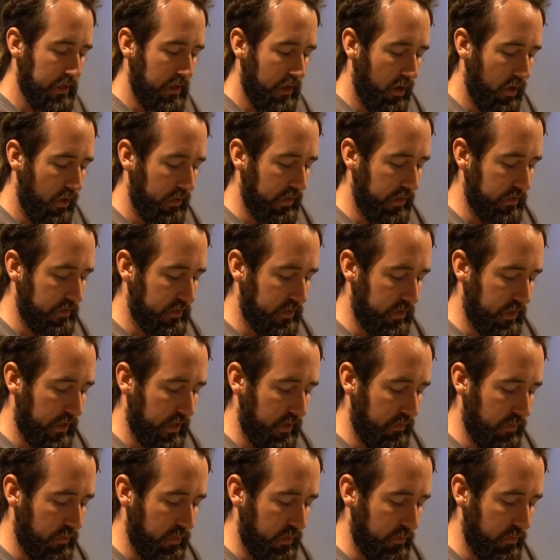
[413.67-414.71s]
I think it's going to
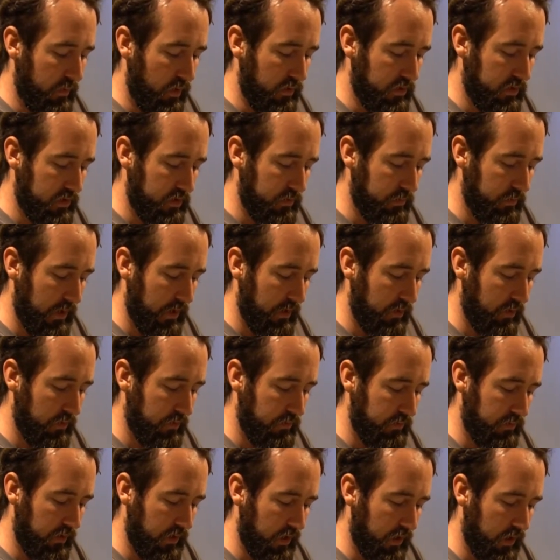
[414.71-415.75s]
give him the most amount
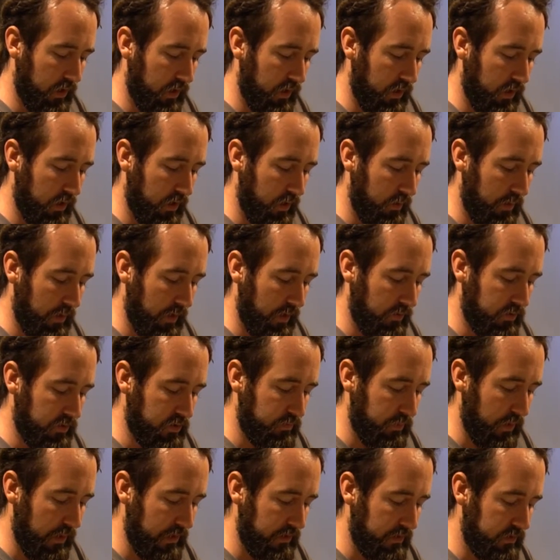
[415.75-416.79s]
of
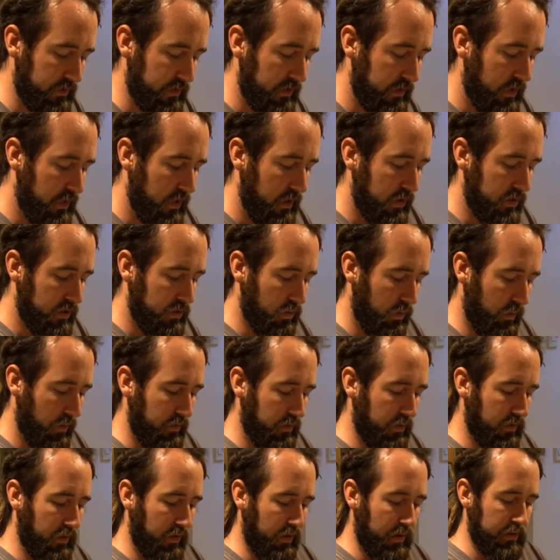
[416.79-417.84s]
space. So what I'm going
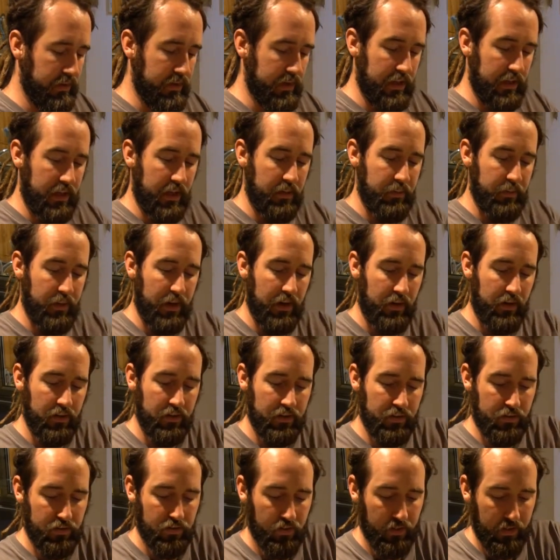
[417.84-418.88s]
to do is I'm going to take him
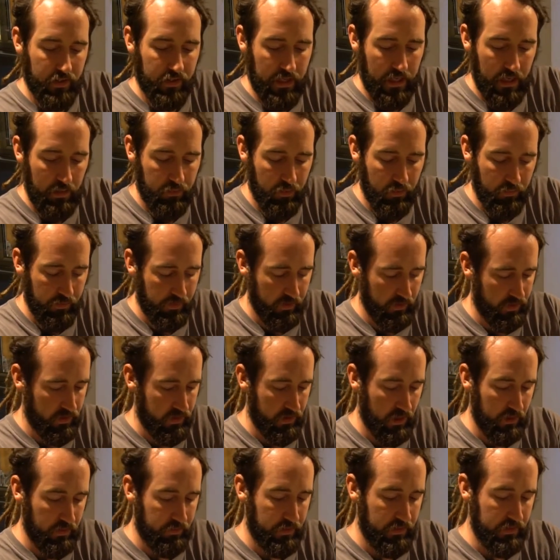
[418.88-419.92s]
out, try and keep him in the
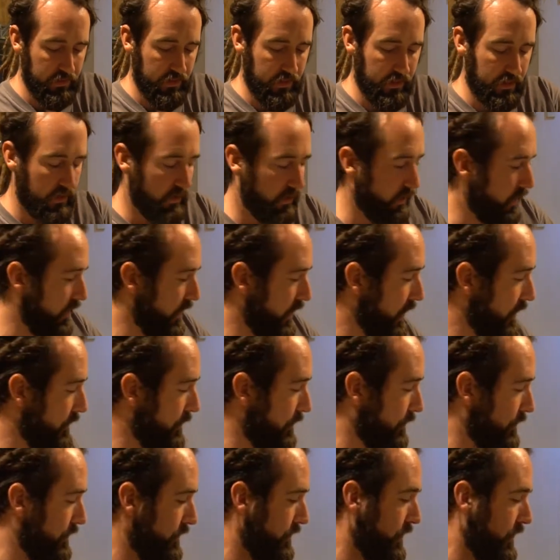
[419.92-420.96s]
shape he's in, like that.